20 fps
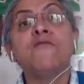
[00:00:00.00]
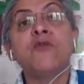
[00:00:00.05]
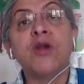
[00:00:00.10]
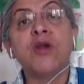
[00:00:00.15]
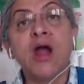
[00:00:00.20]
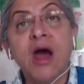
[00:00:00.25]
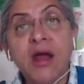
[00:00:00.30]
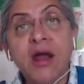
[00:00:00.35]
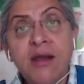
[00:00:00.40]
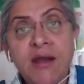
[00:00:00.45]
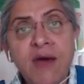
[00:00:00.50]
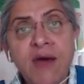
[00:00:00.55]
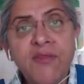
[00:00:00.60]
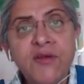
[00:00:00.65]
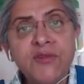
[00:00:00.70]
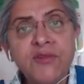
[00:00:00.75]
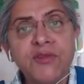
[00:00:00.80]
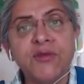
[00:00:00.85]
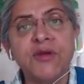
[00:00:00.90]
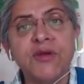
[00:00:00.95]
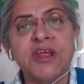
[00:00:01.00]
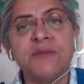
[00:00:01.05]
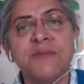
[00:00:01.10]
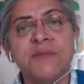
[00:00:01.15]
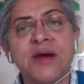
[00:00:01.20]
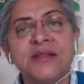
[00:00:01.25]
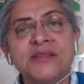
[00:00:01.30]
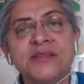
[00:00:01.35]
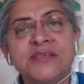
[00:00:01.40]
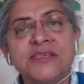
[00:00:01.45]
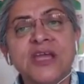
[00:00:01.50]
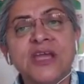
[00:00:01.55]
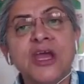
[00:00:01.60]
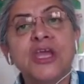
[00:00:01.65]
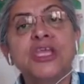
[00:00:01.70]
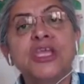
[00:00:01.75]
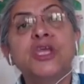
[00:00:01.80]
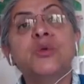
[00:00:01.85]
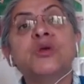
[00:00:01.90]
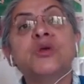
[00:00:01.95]
for another 3 months,
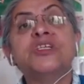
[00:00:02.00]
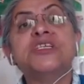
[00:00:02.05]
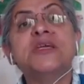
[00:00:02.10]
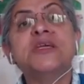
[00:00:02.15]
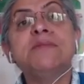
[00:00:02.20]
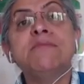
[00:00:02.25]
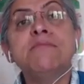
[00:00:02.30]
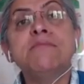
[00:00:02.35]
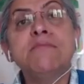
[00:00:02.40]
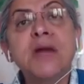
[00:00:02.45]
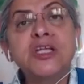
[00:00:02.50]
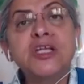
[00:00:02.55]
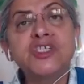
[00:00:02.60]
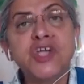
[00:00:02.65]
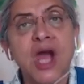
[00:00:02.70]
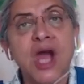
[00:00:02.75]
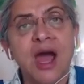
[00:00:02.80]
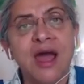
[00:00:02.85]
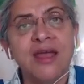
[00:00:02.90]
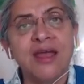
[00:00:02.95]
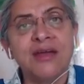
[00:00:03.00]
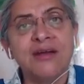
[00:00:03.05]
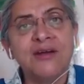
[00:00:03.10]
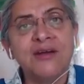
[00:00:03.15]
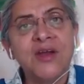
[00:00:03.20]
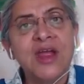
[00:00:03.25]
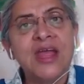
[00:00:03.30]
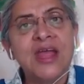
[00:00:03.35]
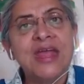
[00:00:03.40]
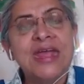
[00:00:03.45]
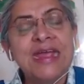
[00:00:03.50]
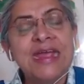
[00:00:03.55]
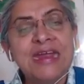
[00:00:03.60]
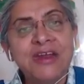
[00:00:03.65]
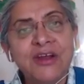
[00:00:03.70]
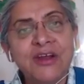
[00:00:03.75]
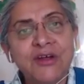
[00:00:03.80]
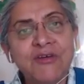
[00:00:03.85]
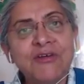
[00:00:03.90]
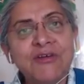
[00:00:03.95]
you would see much higher
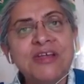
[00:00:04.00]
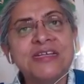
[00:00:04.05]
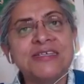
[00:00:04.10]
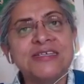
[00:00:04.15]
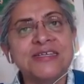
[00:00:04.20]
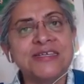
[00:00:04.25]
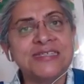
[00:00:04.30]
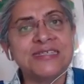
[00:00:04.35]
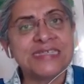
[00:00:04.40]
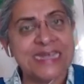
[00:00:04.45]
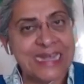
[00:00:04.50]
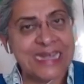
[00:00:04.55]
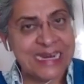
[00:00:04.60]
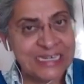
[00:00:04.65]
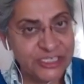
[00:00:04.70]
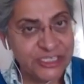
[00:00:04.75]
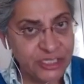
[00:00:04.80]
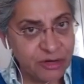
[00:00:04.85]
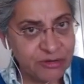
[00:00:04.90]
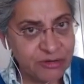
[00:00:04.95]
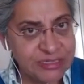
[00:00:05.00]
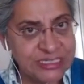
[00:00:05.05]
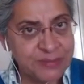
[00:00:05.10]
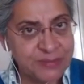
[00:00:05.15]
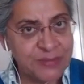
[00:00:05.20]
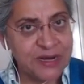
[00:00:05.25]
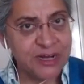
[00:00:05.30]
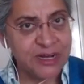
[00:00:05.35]
increases in children's